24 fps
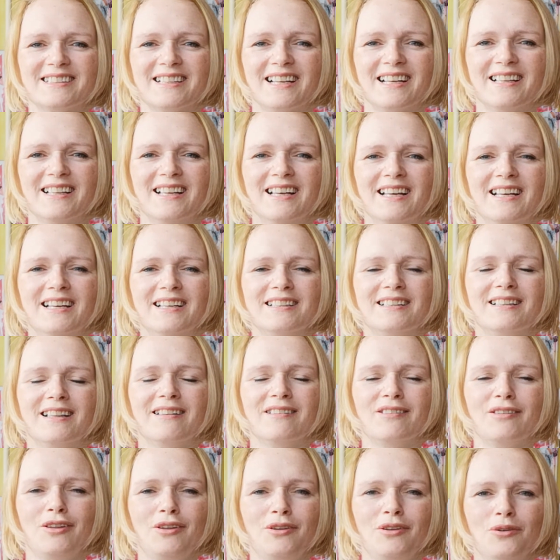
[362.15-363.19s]
say
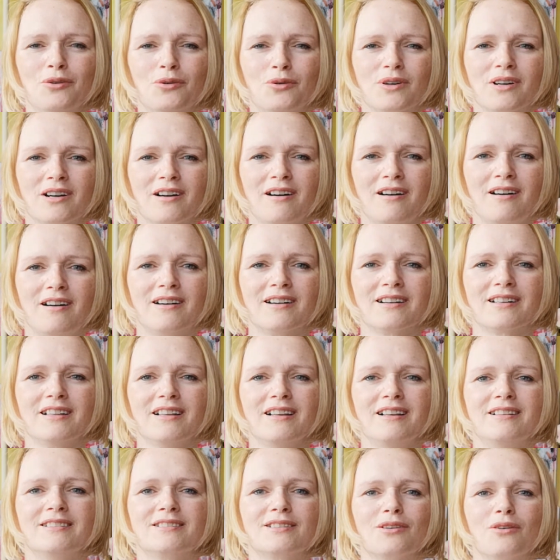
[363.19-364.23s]
that your heart
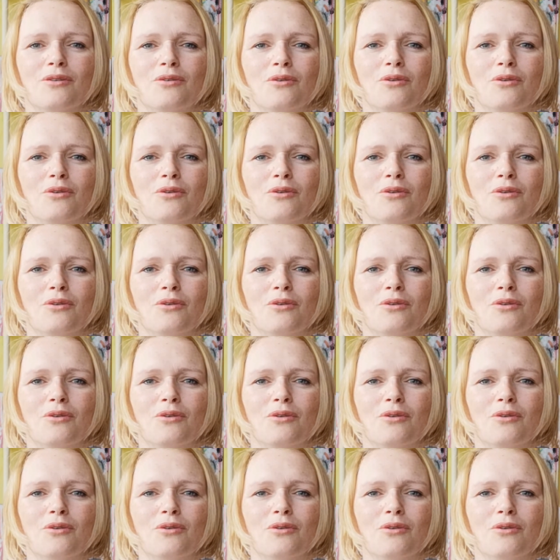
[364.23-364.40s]
is